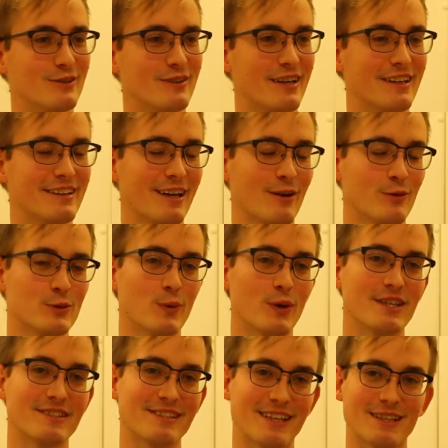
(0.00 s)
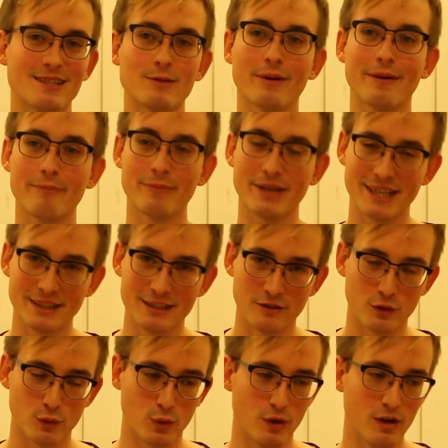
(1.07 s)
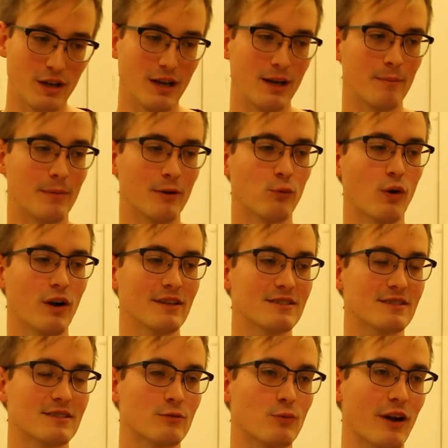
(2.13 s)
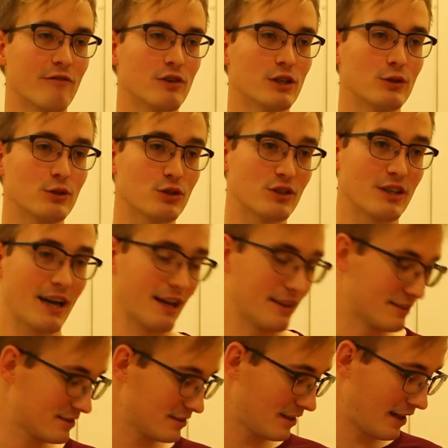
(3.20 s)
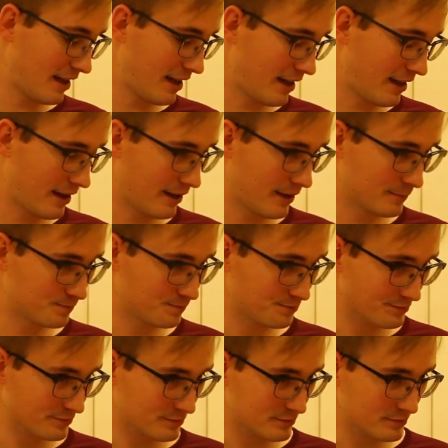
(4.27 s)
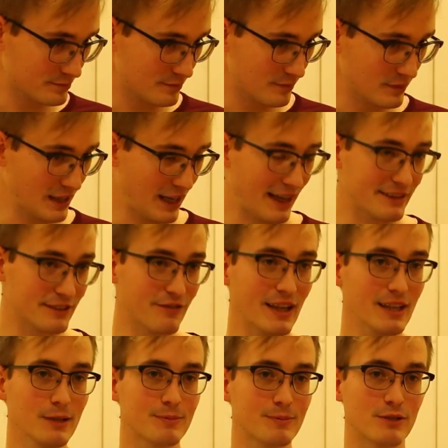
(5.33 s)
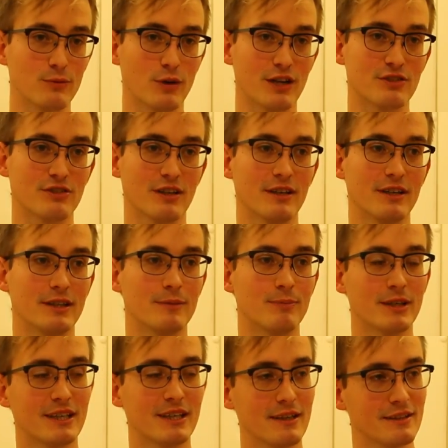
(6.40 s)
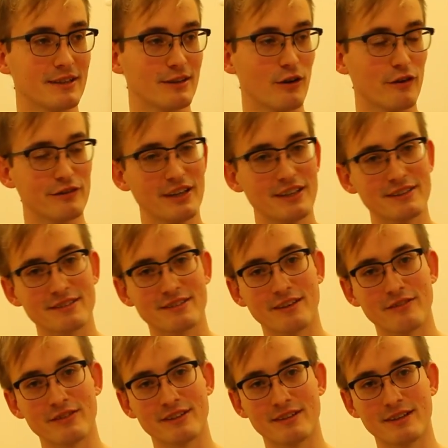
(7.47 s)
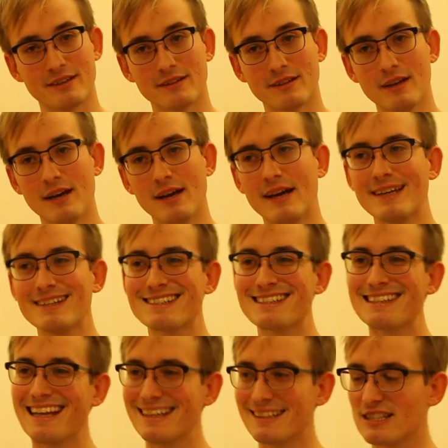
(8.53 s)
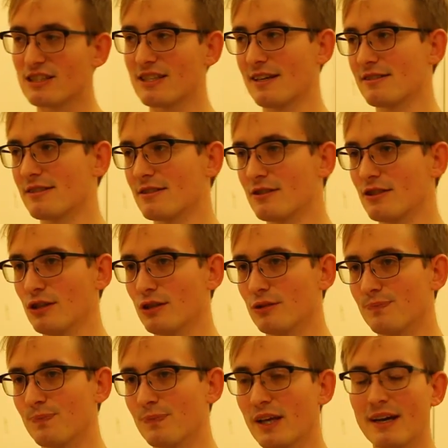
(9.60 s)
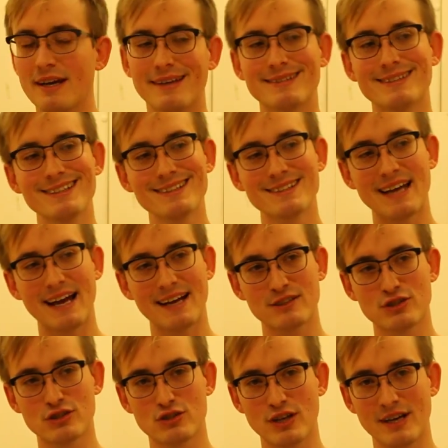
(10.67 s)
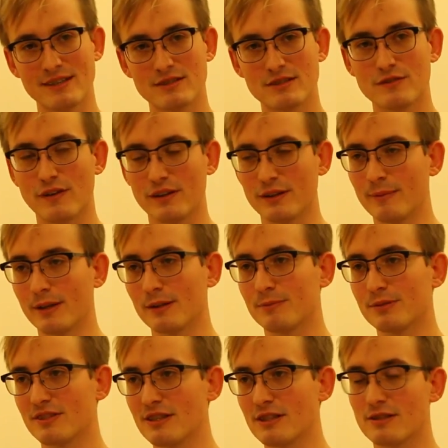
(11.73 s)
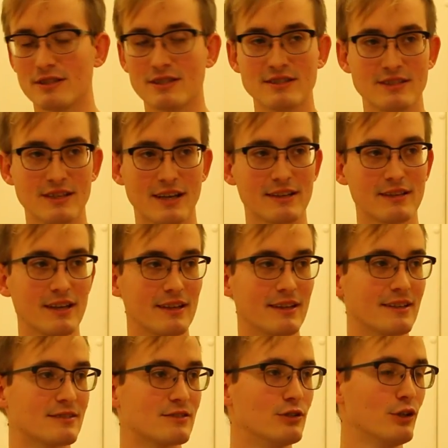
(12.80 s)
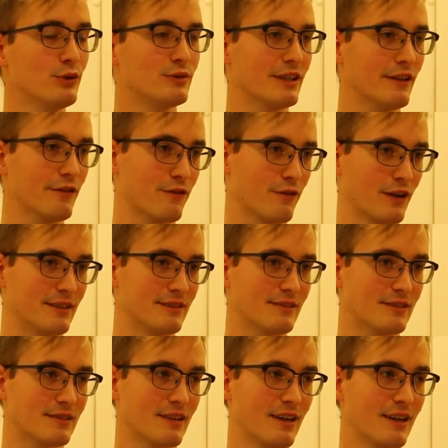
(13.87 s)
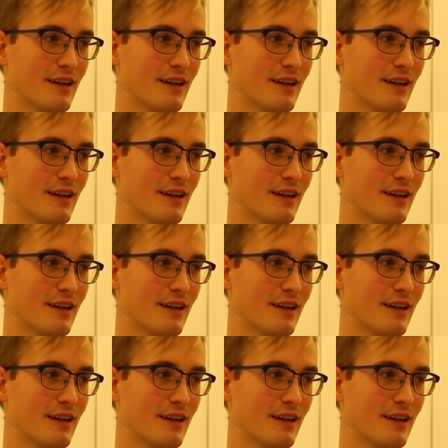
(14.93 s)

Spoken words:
that was what he said at the beginning of the war. But once the revolution had had developed in Russia in the beginning of 1917, he slightly changed his tune. He didn't actually change his fundamental position. He said that it's no different.